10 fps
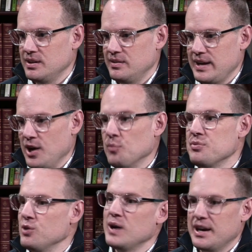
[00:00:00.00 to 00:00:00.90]

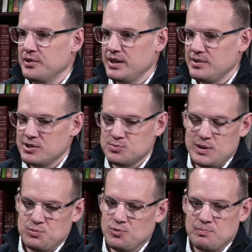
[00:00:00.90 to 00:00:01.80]
helped the lottery because
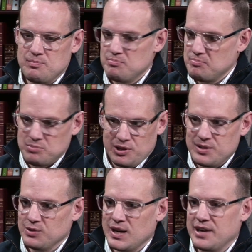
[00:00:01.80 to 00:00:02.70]
people play
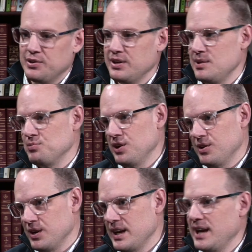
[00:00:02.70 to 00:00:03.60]
the lottery, they play
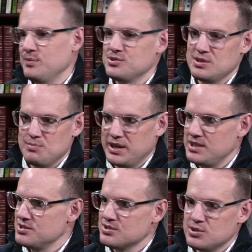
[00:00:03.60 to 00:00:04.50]
our games, and the
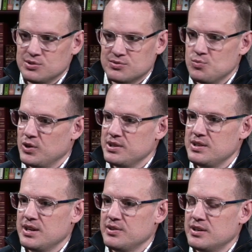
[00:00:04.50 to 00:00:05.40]
money just goes from one to
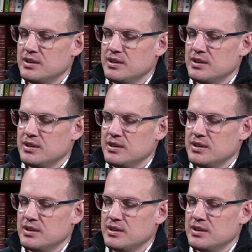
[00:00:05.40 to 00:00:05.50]
the other.